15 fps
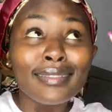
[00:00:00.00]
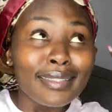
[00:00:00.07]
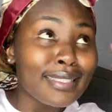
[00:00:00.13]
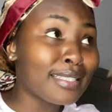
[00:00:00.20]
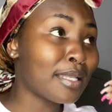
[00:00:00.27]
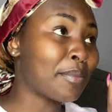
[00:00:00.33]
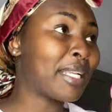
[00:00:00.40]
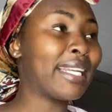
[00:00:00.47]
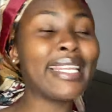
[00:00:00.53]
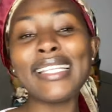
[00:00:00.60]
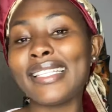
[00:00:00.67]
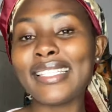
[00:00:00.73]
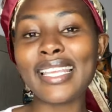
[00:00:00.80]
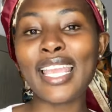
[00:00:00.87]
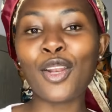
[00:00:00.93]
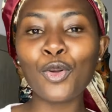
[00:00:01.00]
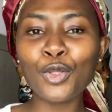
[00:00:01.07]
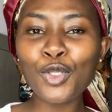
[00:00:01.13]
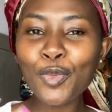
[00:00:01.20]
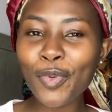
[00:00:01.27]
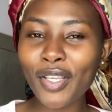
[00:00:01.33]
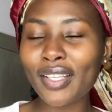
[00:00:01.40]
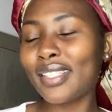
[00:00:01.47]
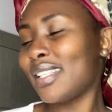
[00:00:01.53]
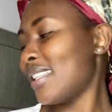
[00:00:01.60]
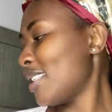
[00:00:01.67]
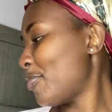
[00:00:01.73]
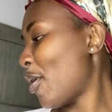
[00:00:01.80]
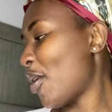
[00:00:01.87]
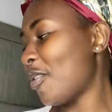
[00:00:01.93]
some cleansing. And also because this
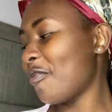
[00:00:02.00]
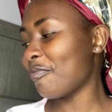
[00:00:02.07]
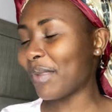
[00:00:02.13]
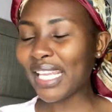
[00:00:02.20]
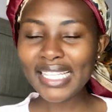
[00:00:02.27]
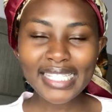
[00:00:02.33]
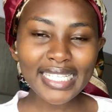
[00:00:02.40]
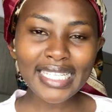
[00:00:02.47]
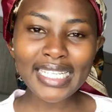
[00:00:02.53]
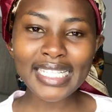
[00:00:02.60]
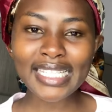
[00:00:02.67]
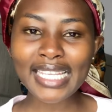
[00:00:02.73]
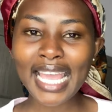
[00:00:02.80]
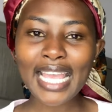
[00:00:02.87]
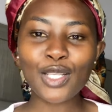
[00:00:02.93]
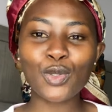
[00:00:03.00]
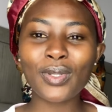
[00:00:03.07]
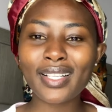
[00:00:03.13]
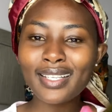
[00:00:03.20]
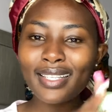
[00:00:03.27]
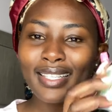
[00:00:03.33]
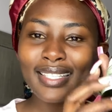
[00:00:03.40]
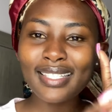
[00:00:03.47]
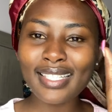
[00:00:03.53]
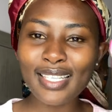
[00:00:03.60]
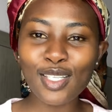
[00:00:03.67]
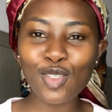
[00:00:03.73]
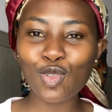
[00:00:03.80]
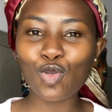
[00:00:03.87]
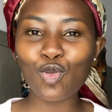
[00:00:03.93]
is part maintenance, guys.
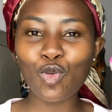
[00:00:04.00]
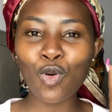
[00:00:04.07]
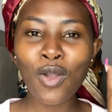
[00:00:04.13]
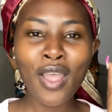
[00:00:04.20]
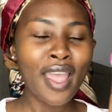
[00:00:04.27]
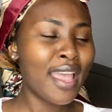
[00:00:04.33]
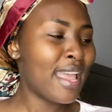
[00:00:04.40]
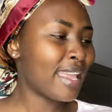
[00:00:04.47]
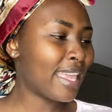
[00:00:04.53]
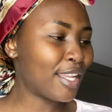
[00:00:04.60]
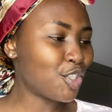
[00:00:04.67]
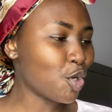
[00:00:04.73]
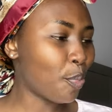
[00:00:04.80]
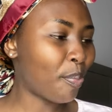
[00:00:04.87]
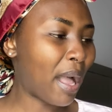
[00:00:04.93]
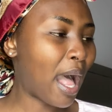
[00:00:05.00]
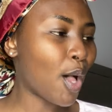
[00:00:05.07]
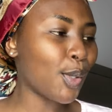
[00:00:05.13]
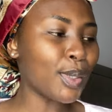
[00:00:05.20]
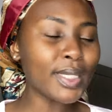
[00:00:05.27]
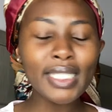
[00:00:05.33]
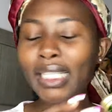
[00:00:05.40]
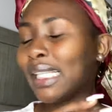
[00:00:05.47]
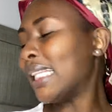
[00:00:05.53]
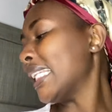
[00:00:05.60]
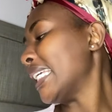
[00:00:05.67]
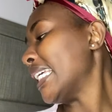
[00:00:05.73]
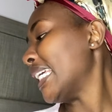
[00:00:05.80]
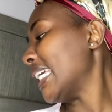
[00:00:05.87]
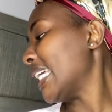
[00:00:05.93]
Get your bowels
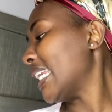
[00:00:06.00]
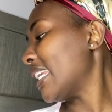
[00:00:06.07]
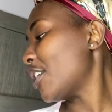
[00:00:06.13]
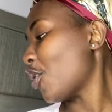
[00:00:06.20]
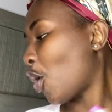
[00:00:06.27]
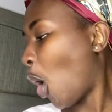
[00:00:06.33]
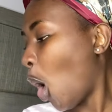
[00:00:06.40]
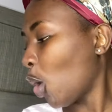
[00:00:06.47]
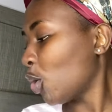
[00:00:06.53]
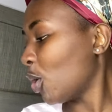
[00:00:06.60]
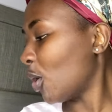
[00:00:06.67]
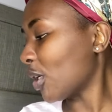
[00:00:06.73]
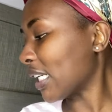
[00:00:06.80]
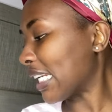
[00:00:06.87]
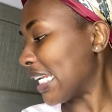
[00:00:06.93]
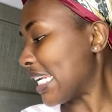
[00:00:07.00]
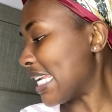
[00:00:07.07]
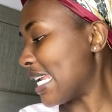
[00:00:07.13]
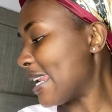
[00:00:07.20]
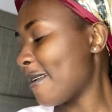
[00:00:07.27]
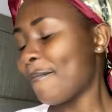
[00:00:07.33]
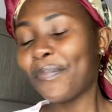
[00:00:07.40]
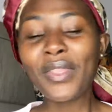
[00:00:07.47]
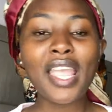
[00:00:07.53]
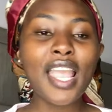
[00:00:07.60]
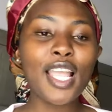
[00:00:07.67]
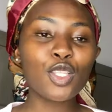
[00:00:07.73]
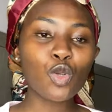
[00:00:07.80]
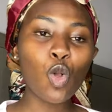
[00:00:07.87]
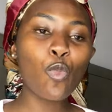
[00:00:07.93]
clean, your colon clean.
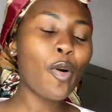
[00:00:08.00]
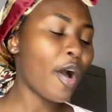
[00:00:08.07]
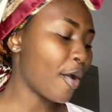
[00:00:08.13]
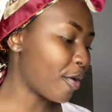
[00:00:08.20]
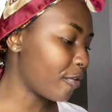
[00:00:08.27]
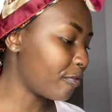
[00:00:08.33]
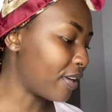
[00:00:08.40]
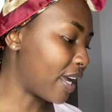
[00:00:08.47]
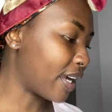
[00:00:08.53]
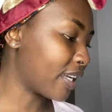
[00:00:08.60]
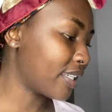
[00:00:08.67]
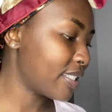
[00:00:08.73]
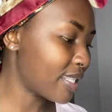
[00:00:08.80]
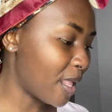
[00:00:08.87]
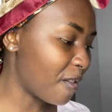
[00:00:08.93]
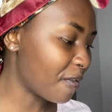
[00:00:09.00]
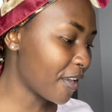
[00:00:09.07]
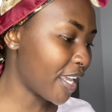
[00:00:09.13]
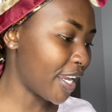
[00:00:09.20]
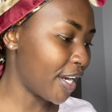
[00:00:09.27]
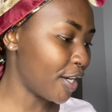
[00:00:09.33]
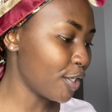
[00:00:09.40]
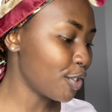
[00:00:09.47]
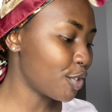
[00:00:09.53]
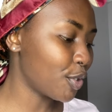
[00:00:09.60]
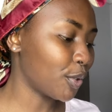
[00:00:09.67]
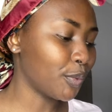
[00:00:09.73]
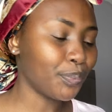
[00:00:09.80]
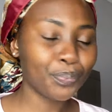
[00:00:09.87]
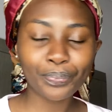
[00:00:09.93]
It's all part of like self-care.
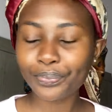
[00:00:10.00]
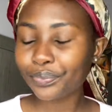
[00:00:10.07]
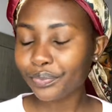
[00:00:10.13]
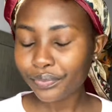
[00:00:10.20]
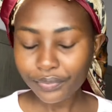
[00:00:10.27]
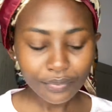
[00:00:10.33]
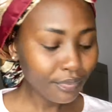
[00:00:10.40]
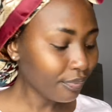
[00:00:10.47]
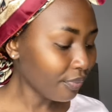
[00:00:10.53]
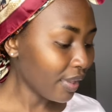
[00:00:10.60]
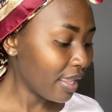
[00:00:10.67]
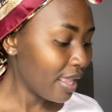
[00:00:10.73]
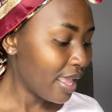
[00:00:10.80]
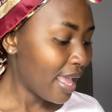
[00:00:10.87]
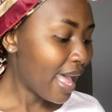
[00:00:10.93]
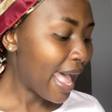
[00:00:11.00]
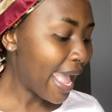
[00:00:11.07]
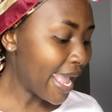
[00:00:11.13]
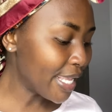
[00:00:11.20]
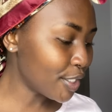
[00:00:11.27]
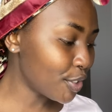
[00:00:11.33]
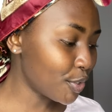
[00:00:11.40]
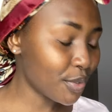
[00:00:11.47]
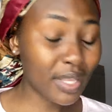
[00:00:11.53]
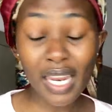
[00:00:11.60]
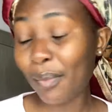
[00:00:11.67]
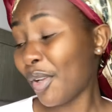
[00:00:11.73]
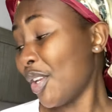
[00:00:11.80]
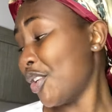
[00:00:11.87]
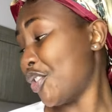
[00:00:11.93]
So I had to do that.
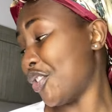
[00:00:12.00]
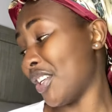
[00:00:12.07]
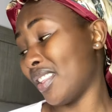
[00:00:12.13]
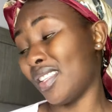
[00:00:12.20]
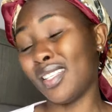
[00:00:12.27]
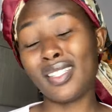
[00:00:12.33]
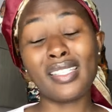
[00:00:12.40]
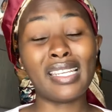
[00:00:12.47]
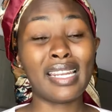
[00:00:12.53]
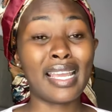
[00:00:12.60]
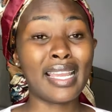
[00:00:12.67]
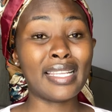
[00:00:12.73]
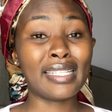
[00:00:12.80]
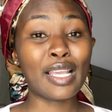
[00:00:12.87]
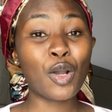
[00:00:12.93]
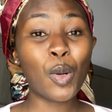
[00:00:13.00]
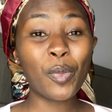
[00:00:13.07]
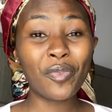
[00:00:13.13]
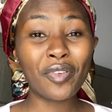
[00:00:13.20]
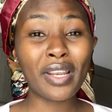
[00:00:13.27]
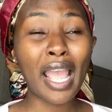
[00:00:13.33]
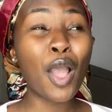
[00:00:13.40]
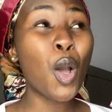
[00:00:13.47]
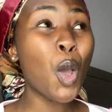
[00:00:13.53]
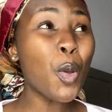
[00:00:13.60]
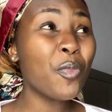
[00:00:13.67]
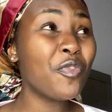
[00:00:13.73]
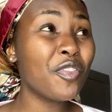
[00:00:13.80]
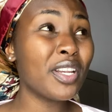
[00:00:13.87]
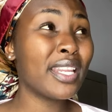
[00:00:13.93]
I'm gonna drink this tonight.
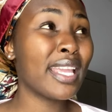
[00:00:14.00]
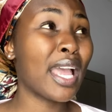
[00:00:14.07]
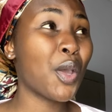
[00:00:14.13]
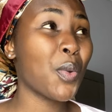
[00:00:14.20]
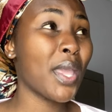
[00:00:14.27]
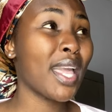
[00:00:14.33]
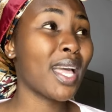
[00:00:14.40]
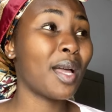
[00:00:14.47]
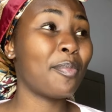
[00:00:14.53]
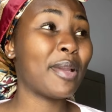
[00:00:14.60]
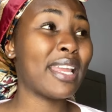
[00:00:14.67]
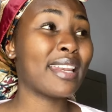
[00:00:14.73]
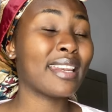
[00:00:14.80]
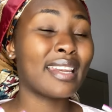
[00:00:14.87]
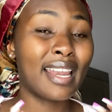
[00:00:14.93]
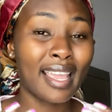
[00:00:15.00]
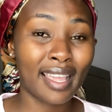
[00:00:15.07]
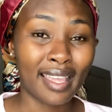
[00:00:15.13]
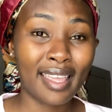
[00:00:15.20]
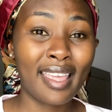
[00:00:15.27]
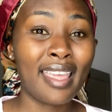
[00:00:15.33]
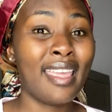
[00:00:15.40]
Hopefully I wake up and like.